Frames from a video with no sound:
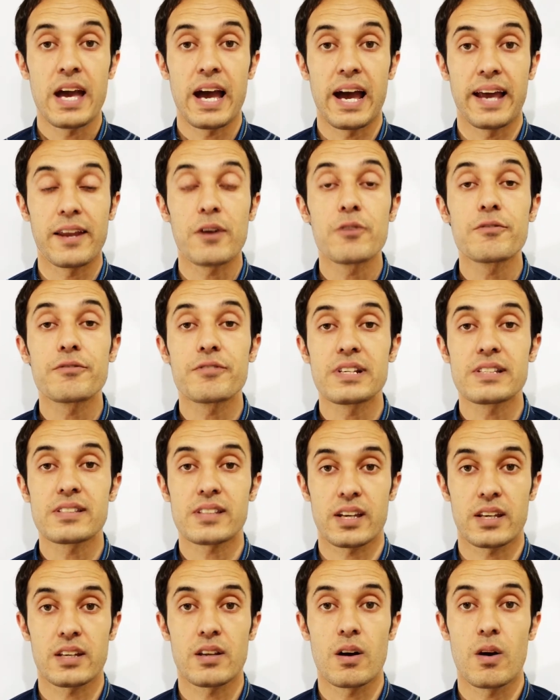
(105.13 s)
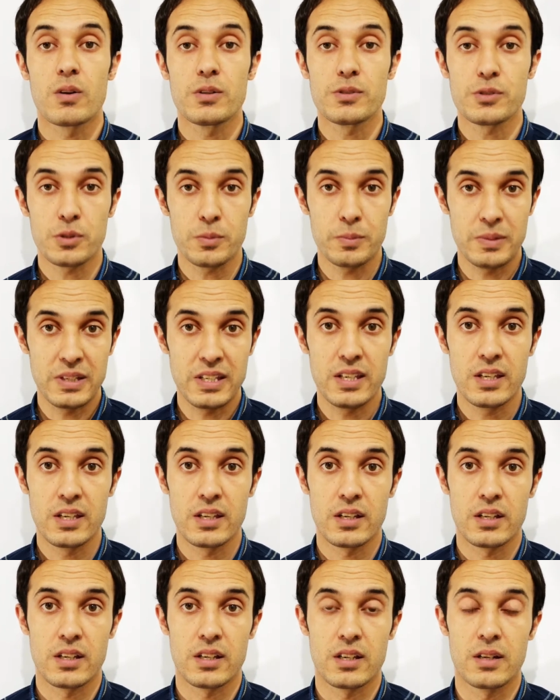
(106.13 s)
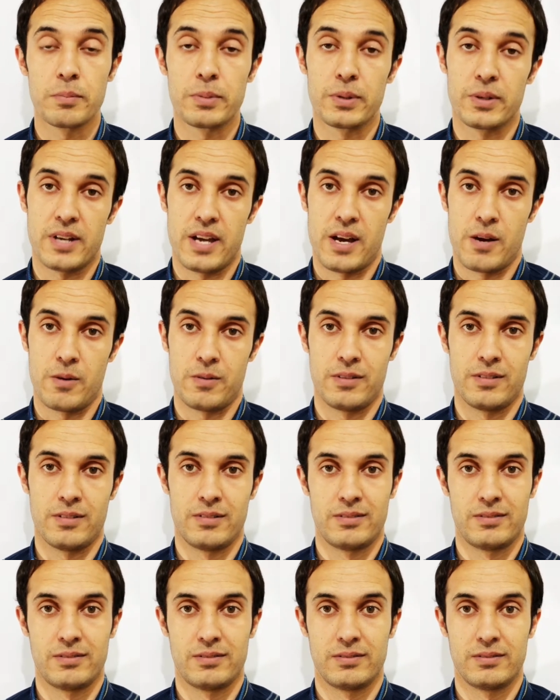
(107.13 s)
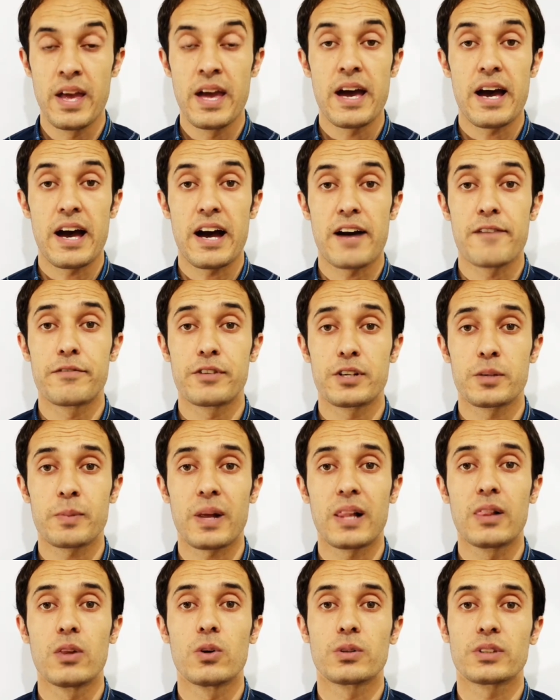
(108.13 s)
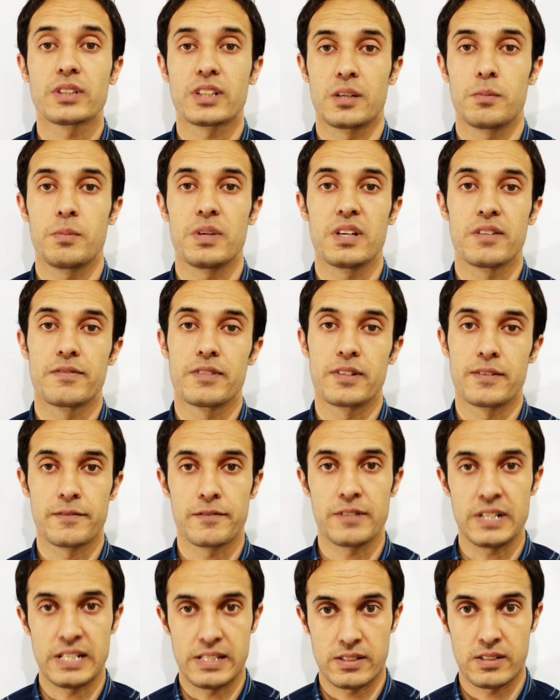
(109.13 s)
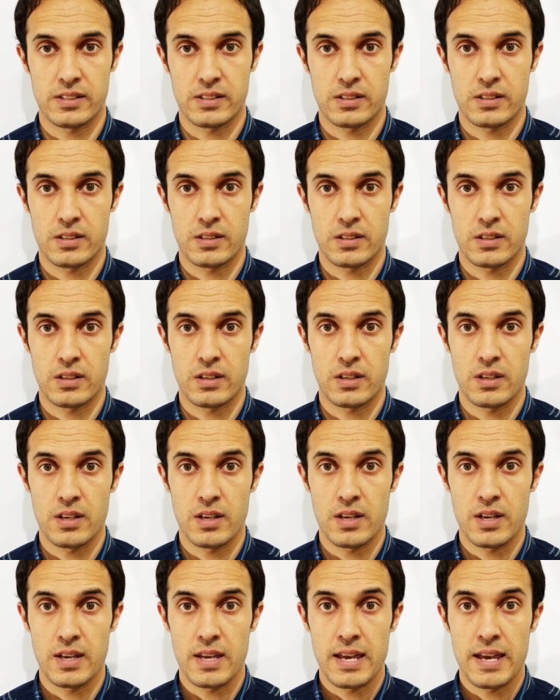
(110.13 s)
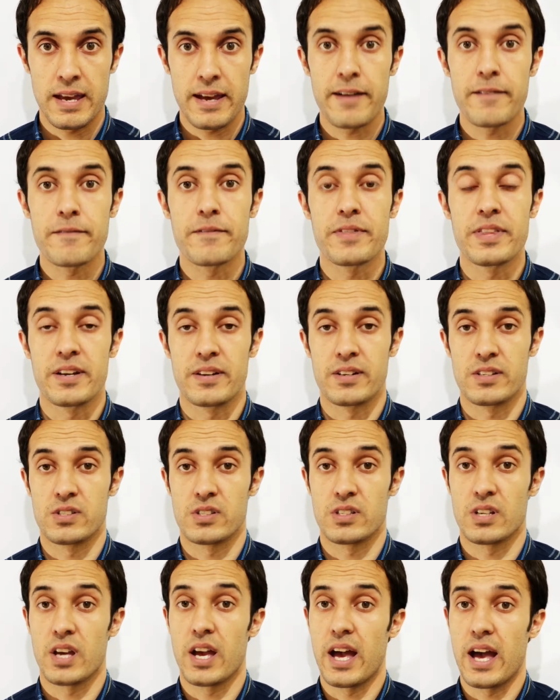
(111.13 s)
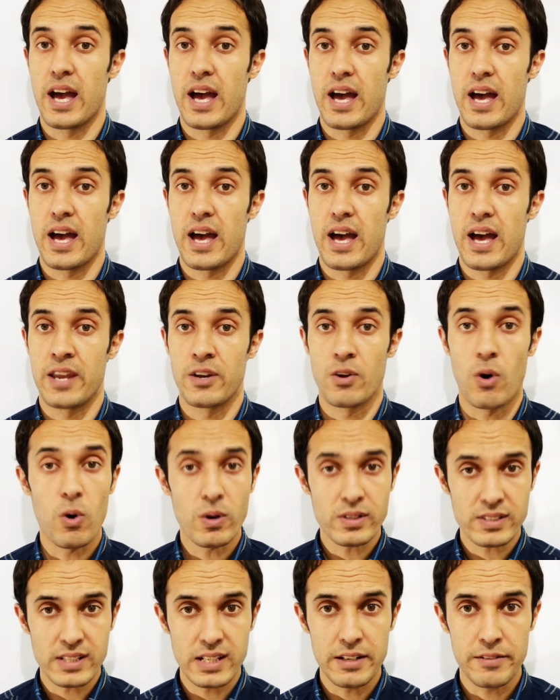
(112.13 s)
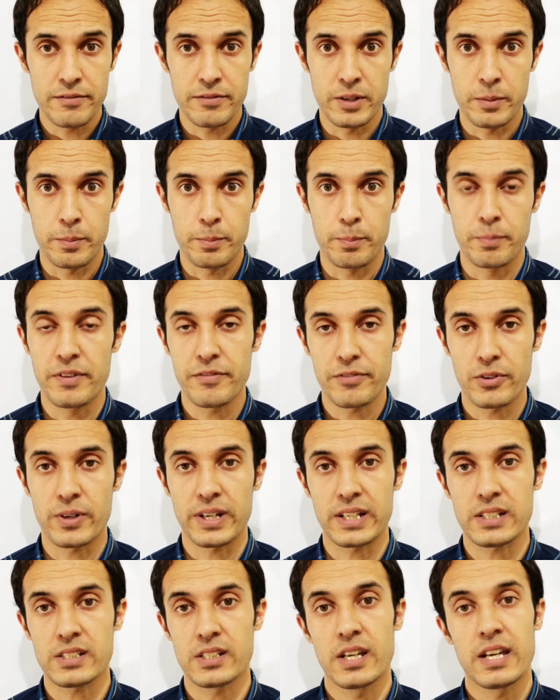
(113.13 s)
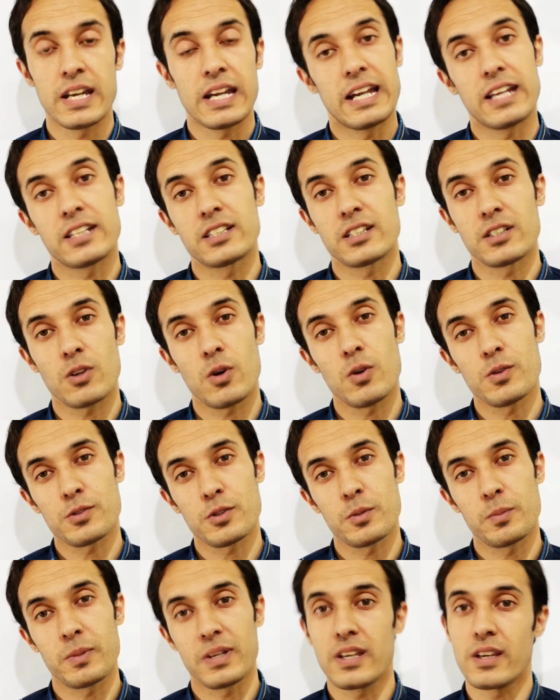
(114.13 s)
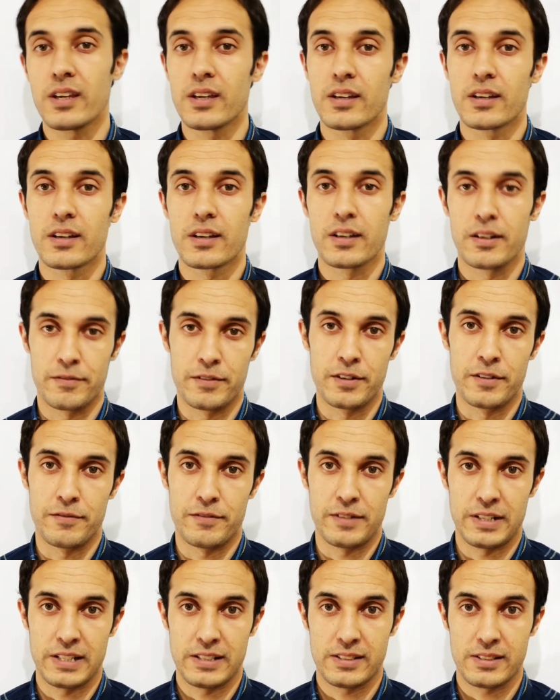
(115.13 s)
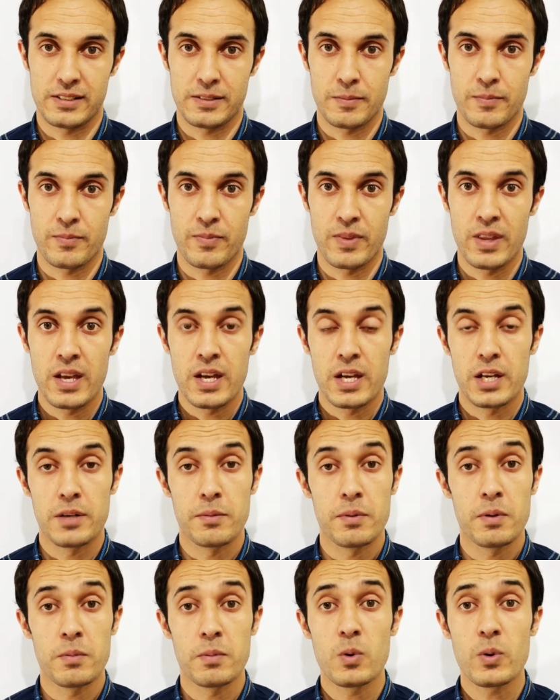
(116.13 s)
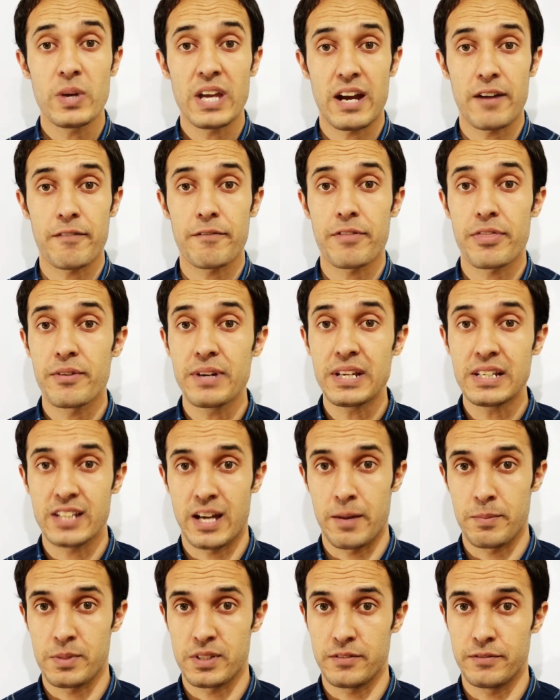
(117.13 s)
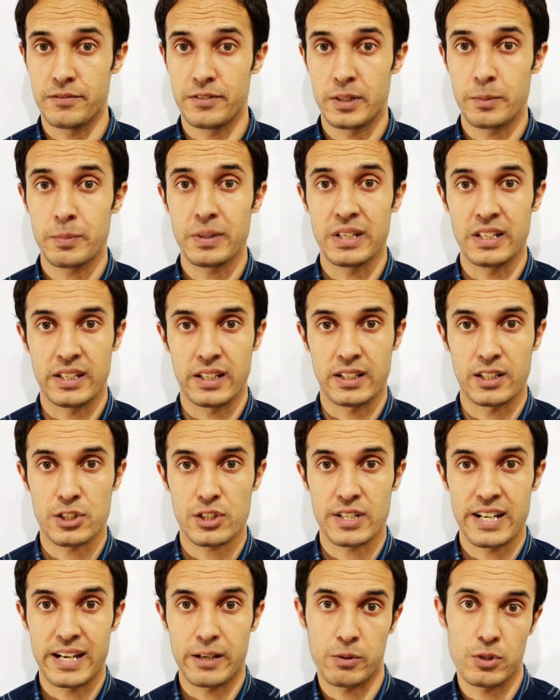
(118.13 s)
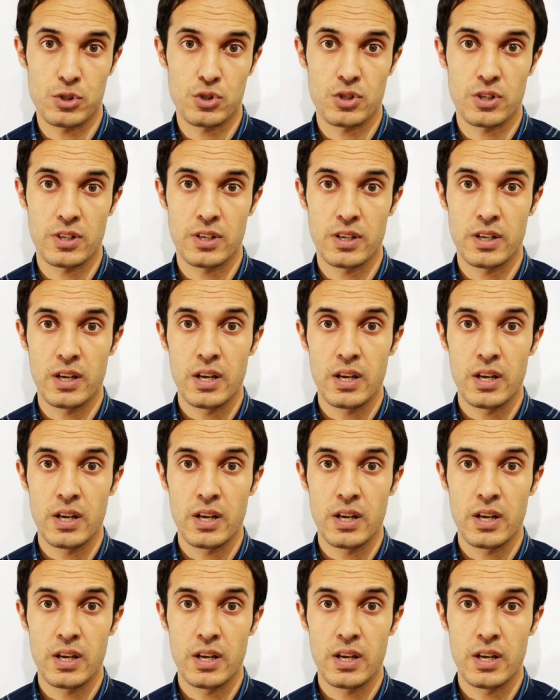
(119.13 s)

A noun phrase can also be a pronoun. A verb alone can be a verb phrase. If there's an auxiliary verb before it, it can also be a verb phrase. Remember, we have 3 types of verb in English language.